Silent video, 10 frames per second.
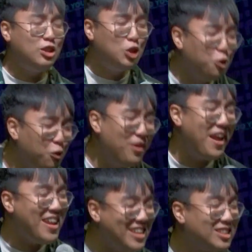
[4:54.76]

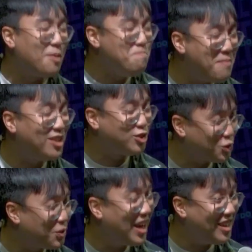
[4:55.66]
durian is a
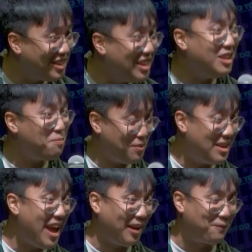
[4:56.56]
must-try thing in
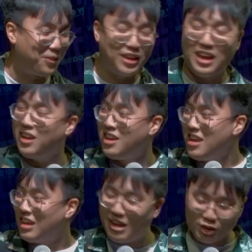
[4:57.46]
Penang, okay?
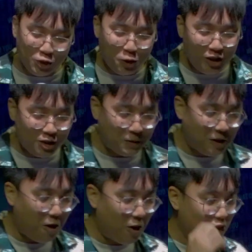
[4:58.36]
Now, I show you this
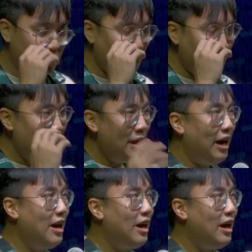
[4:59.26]
because
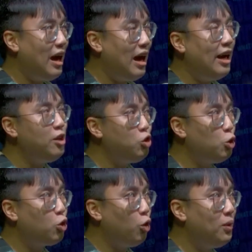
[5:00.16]
I
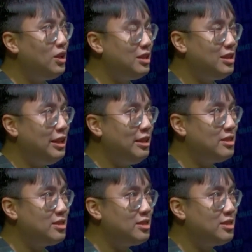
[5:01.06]
took over the teens